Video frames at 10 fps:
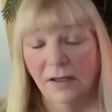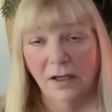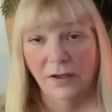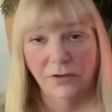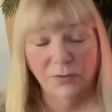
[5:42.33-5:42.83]

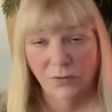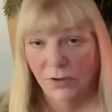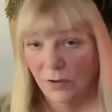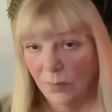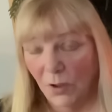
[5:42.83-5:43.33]
uh, through
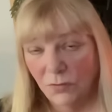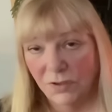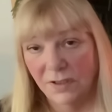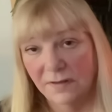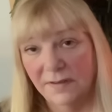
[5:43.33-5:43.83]
your
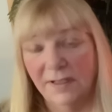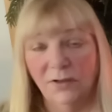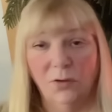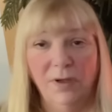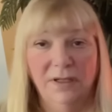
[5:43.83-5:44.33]
emotions. And
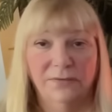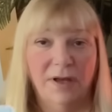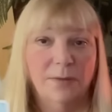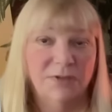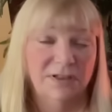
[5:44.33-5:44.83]
the Queen of
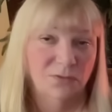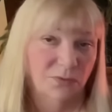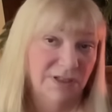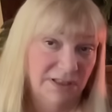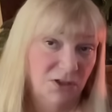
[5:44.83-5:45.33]
Cups is
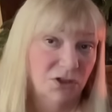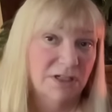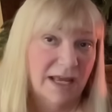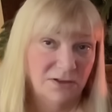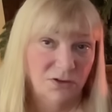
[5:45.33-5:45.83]
really
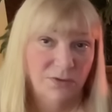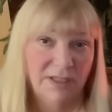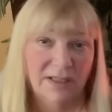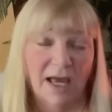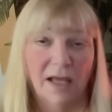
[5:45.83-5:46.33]
good at
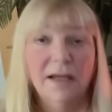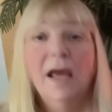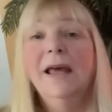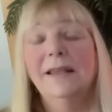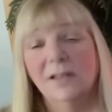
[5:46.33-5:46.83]
doing that.
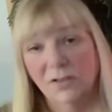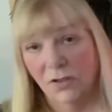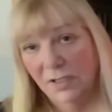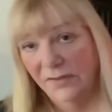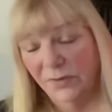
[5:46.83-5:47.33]
This
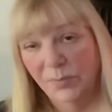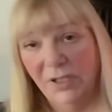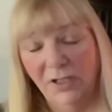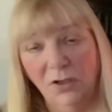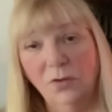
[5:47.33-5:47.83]
could even be
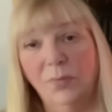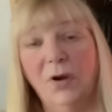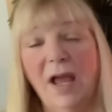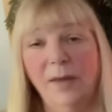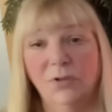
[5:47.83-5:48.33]
you
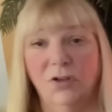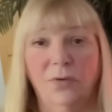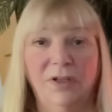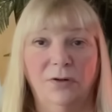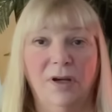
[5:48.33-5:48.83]
perhaps
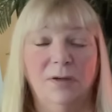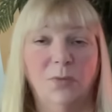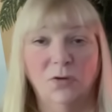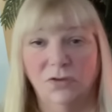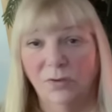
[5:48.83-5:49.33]
showing great
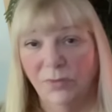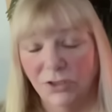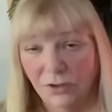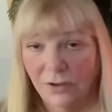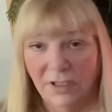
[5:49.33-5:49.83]
emotional
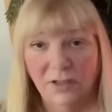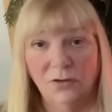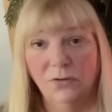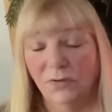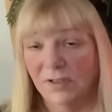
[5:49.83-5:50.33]
maturity
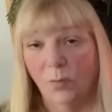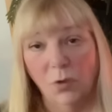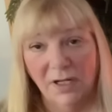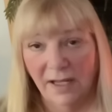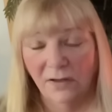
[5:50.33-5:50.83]
to
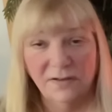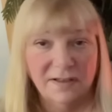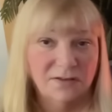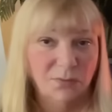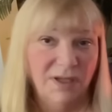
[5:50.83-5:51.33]
someone else
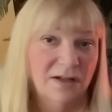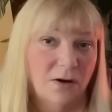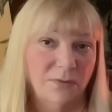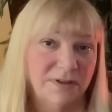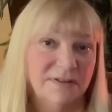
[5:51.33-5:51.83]
because we can
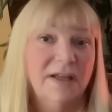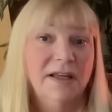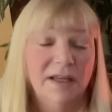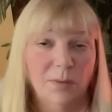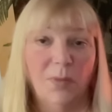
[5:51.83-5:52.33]
always
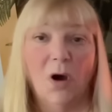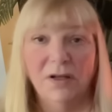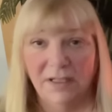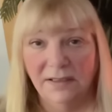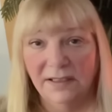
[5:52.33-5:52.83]

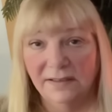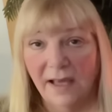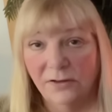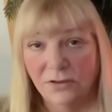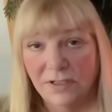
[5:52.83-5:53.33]
embody these
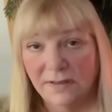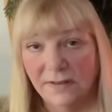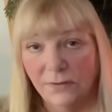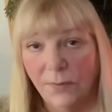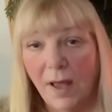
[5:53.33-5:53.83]
energies
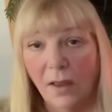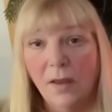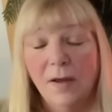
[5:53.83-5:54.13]
as well